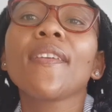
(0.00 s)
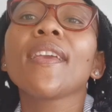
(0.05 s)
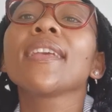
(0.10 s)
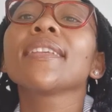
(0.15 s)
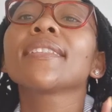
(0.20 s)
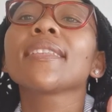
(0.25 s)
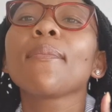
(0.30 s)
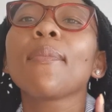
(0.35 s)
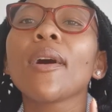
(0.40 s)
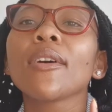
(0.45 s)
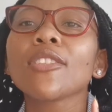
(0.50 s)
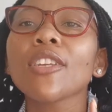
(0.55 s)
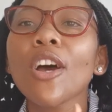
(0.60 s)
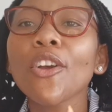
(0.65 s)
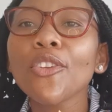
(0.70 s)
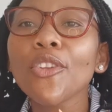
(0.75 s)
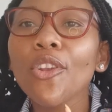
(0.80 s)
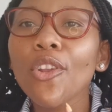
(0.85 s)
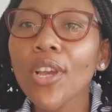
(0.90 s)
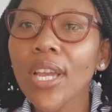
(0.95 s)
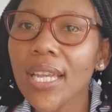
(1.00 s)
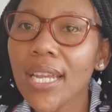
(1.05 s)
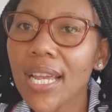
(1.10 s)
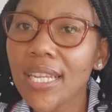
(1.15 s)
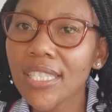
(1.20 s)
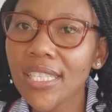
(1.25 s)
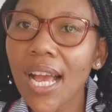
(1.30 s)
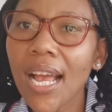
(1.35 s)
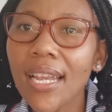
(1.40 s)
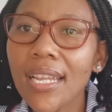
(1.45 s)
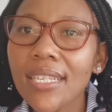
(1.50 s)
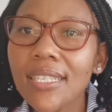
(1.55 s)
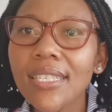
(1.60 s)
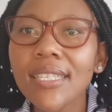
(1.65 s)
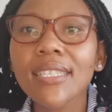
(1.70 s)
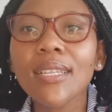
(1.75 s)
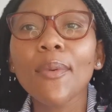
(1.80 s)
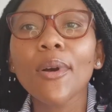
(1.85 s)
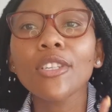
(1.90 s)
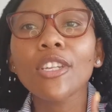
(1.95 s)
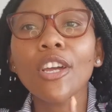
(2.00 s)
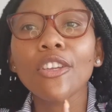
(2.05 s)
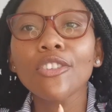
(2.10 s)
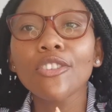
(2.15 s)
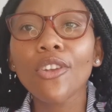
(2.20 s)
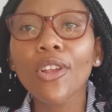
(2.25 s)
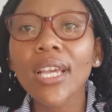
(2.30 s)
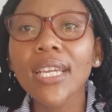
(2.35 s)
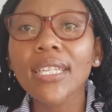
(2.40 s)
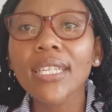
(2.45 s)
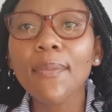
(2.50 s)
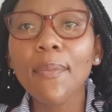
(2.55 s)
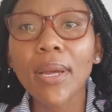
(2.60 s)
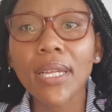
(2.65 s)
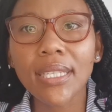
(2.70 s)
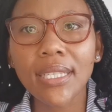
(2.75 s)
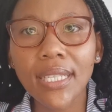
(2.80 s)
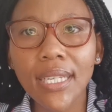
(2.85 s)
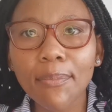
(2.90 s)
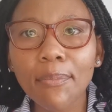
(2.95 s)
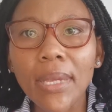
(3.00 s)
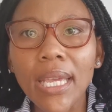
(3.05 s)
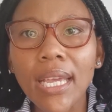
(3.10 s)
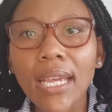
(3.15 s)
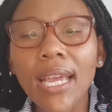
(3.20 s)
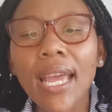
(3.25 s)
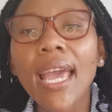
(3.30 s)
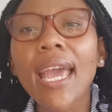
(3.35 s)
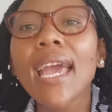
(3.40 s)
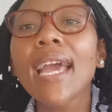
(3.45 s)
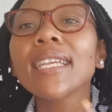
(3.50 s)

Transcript: It's about how you look at a challenge. It's about how you look at a pandemic.